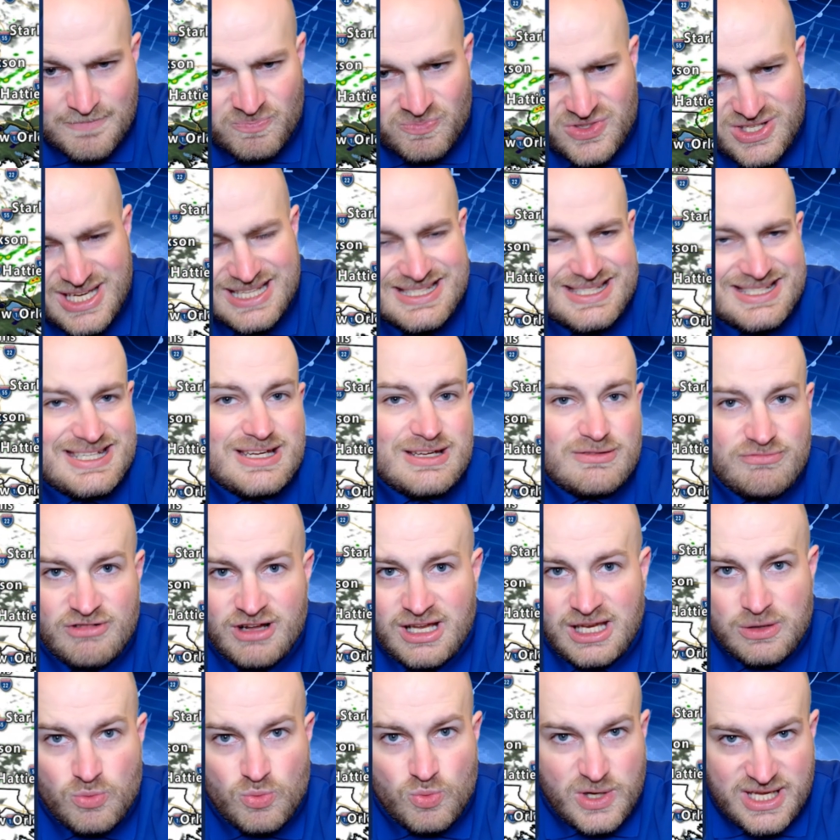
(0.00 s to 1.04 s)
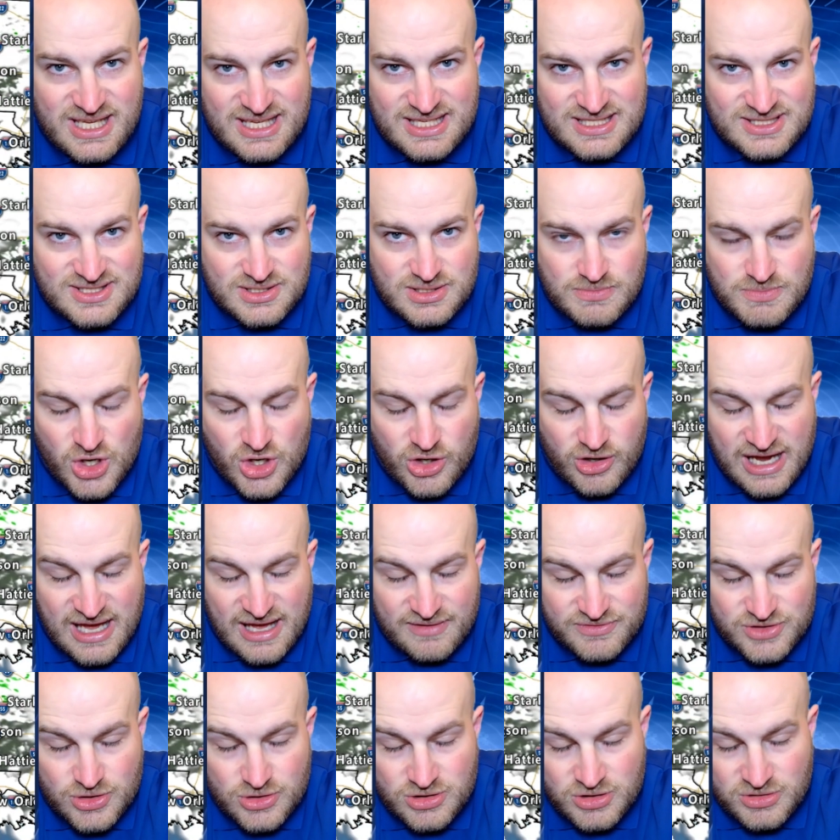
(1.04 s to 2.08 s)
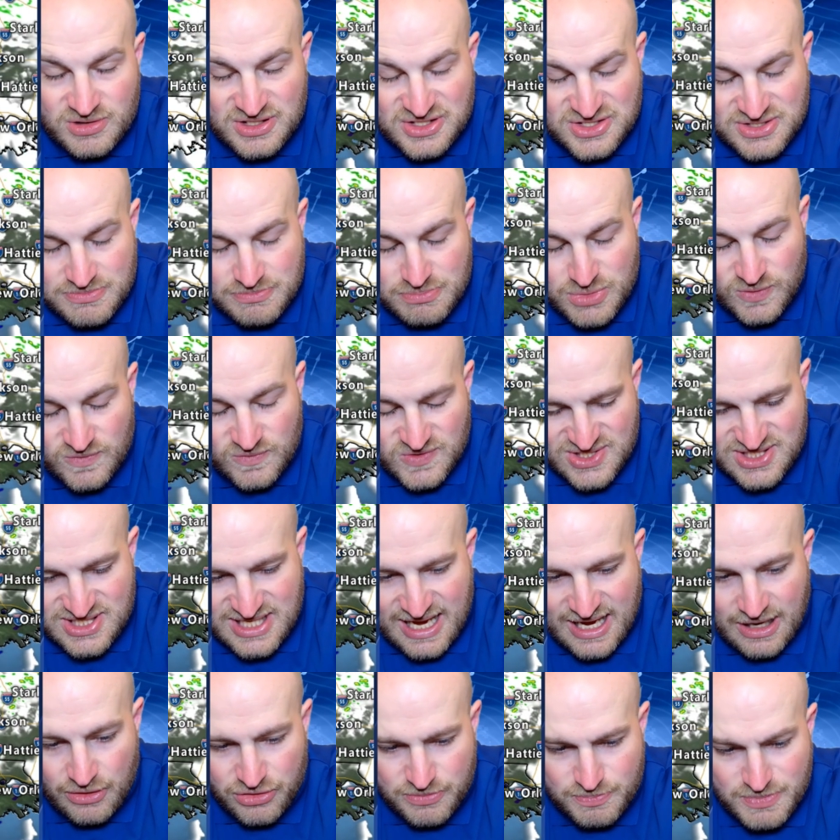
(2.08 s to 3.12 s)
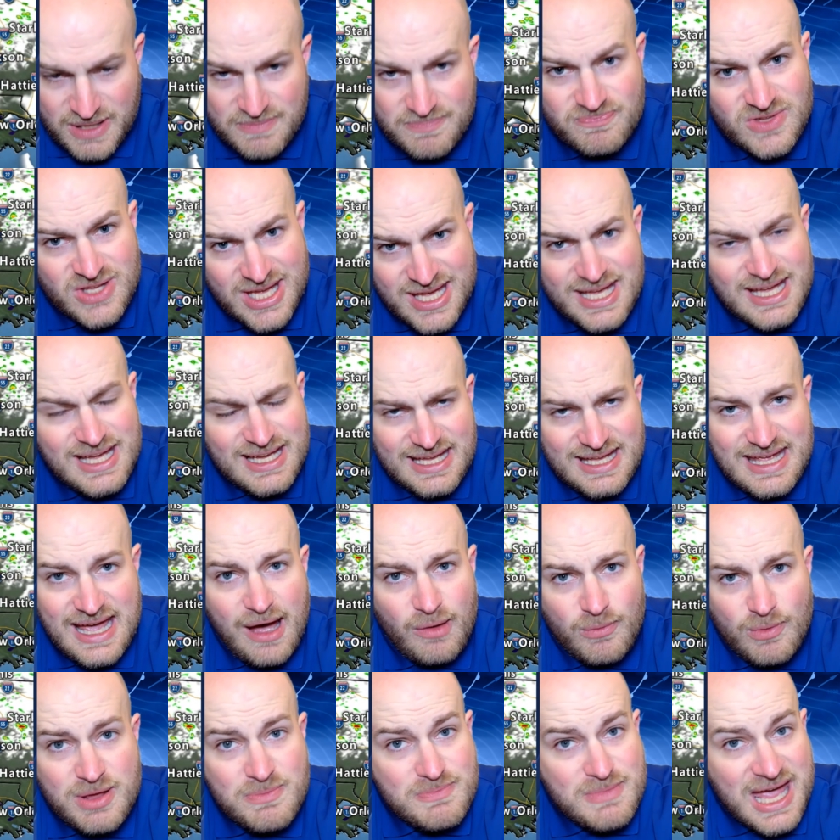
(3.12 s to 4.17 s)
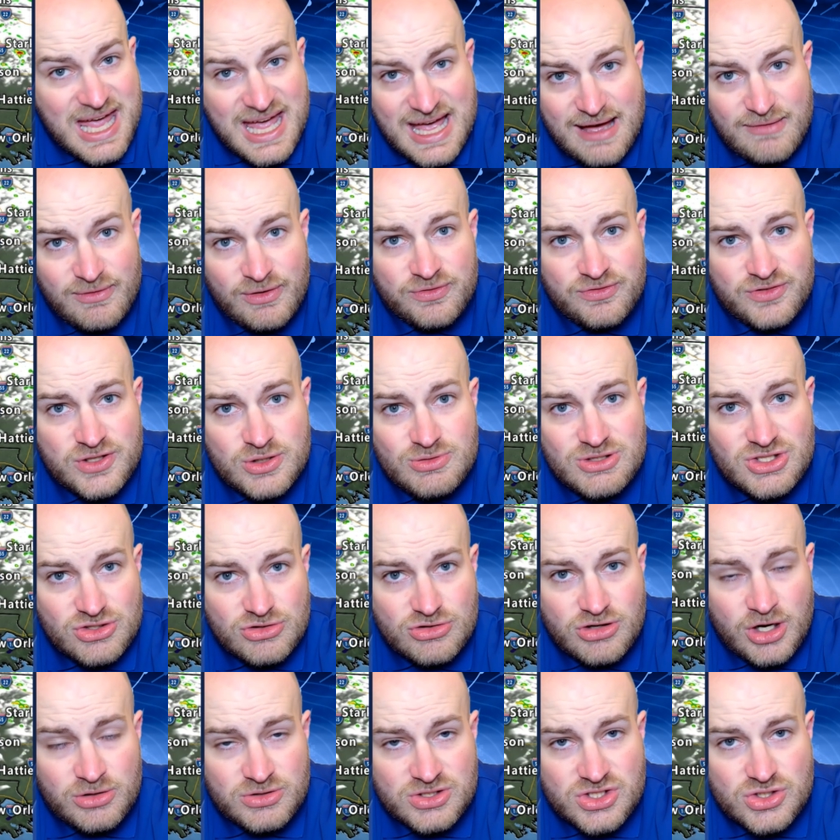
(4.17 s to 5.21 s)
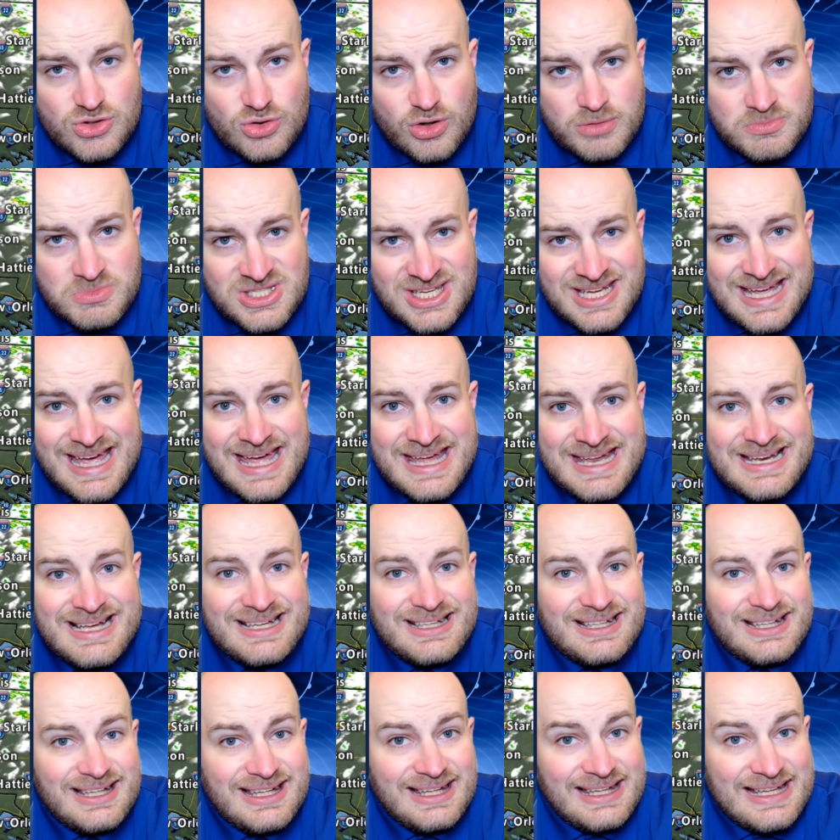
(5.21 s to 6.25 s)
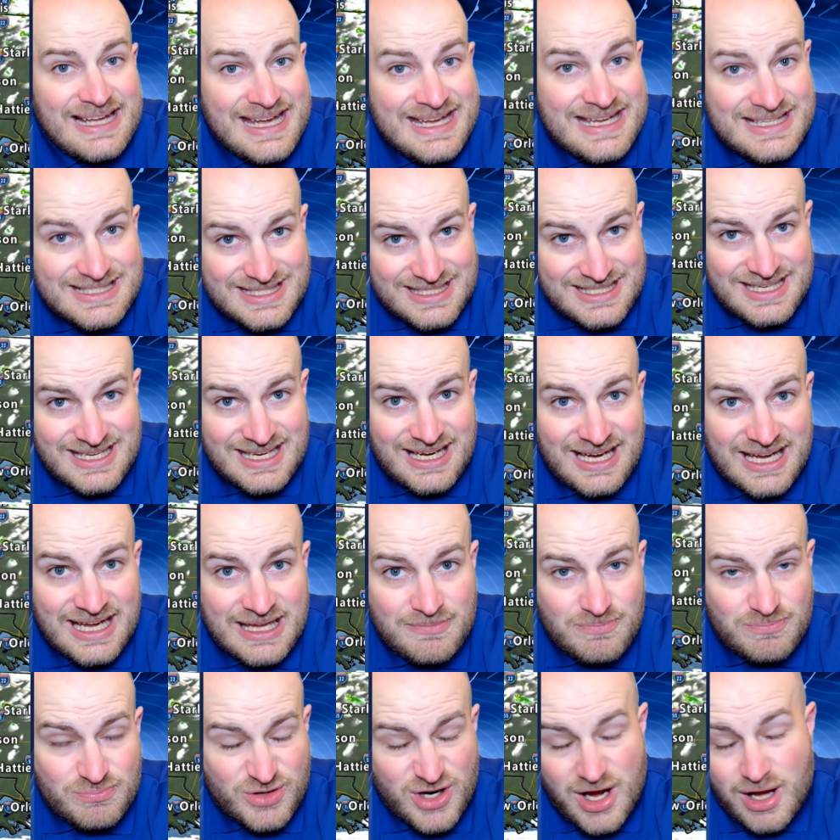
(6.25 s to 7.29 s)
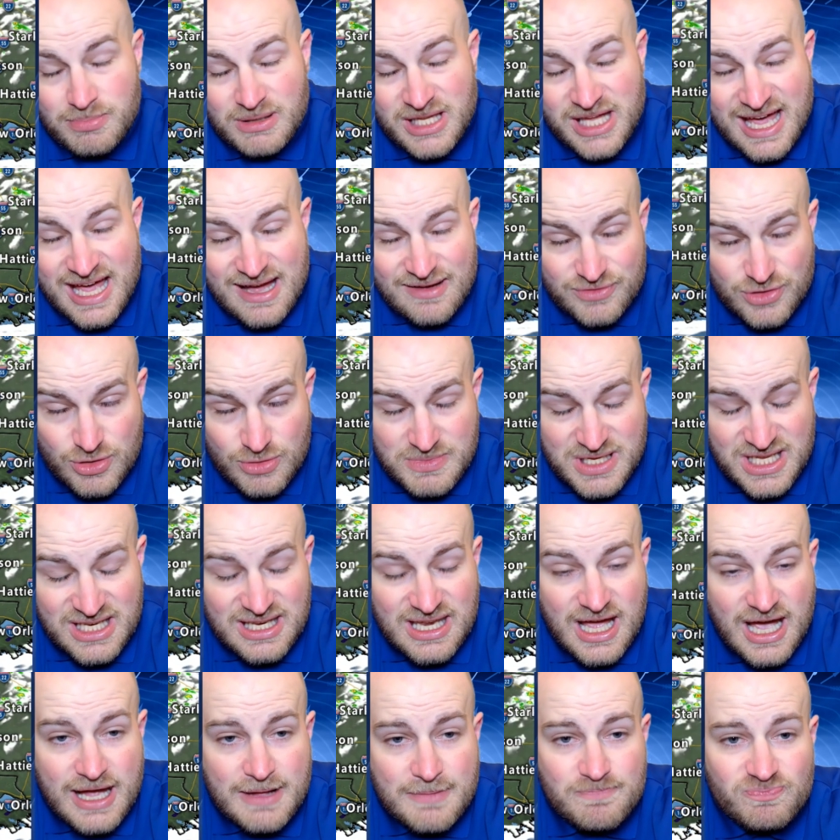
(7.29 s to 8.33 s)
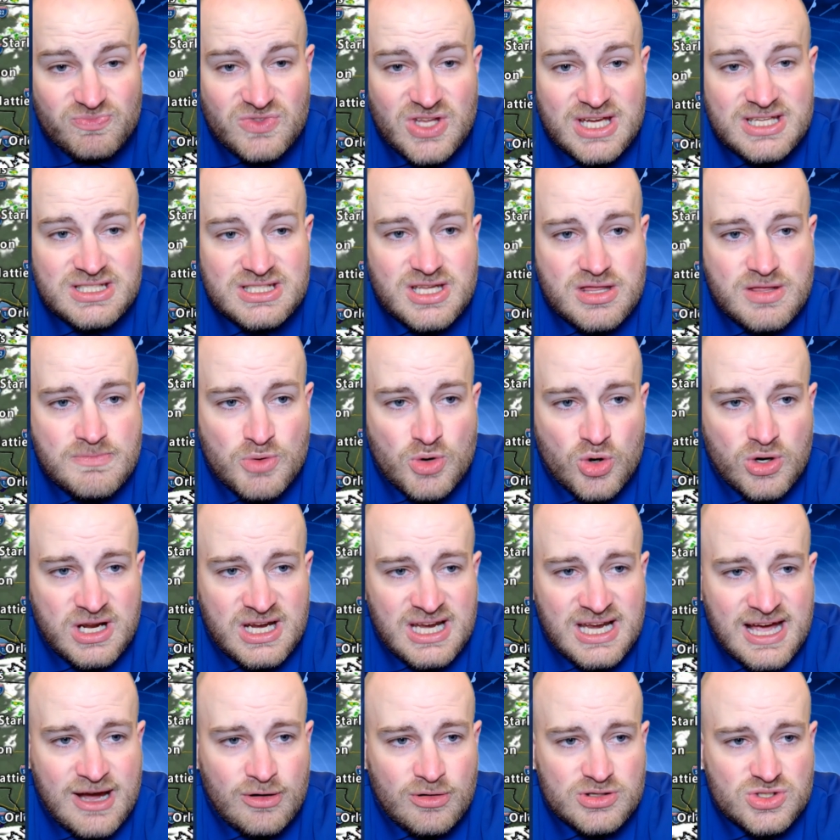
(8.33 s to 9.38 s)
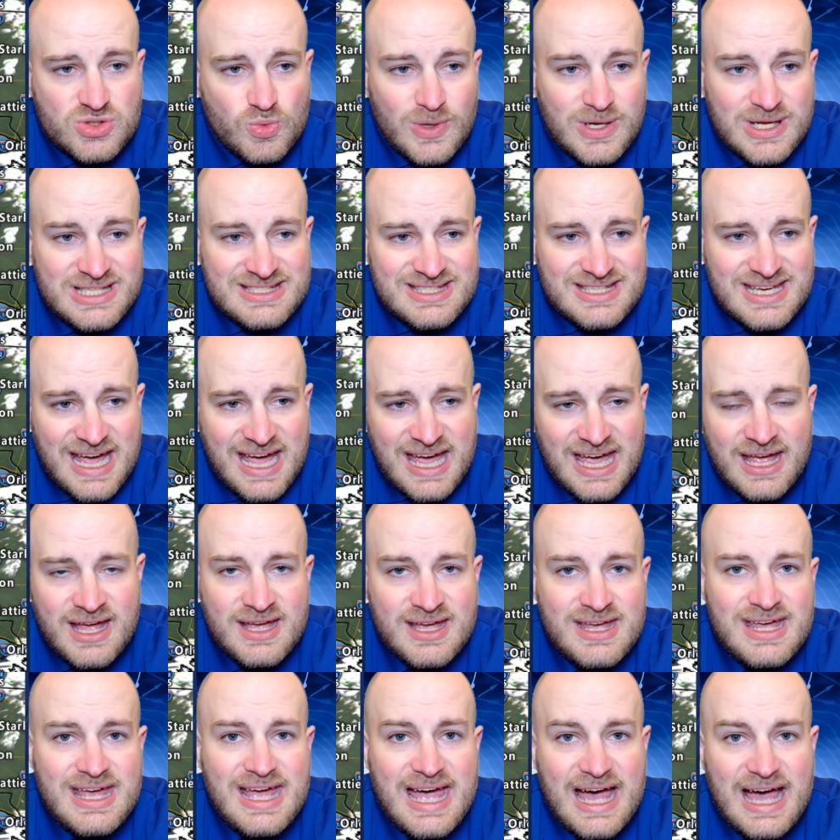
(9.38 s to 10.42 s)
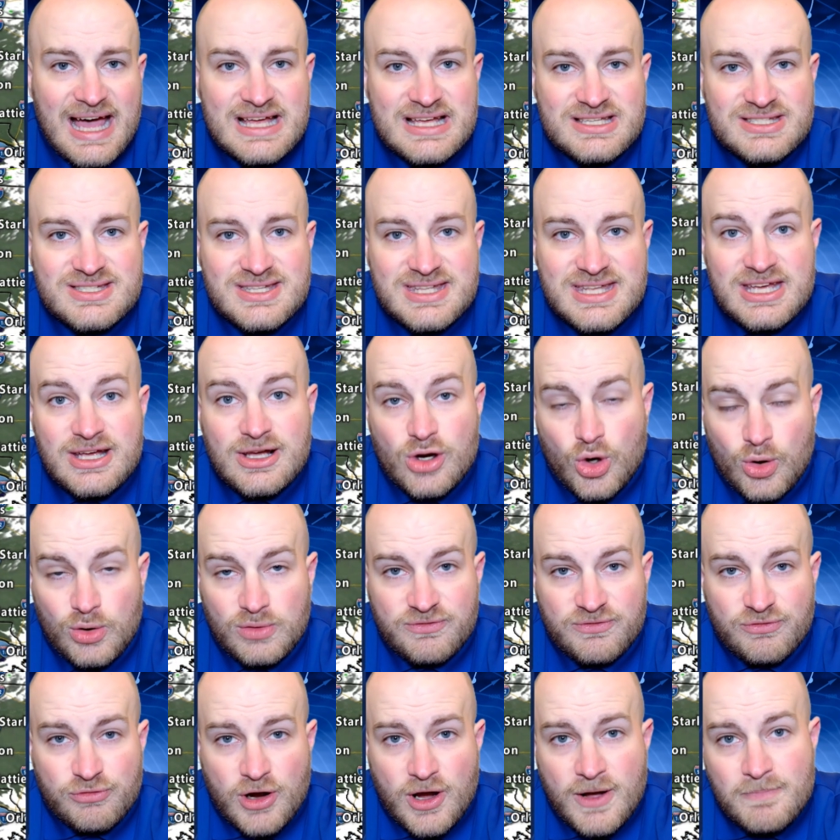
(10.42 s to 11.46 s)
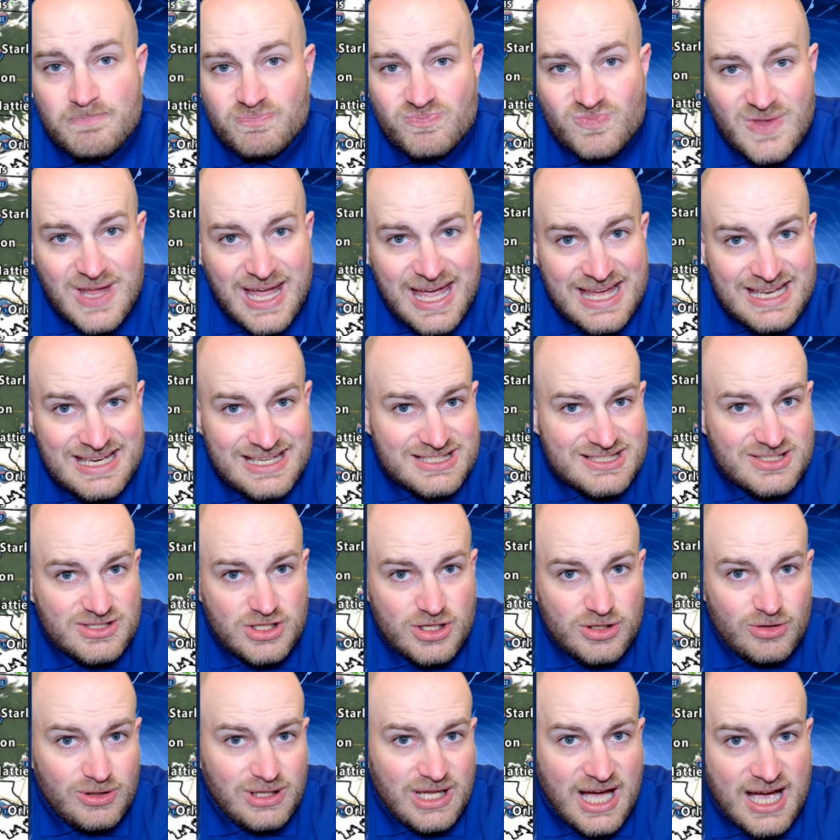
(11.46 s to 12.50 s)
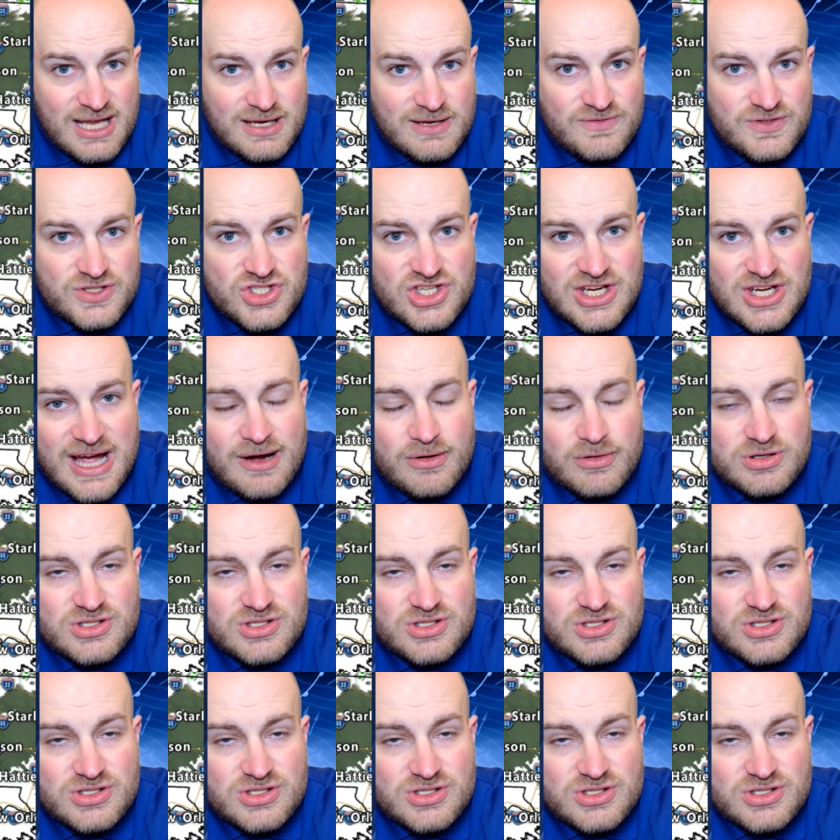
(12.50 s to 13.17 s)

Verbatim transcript: You can see it really weakens tomorrow afternoon as it moves south, but yeah, we may have a few strong storms again late tonight, probably after midnight into the morning hours Wednesday, as the cold front and its little line of showers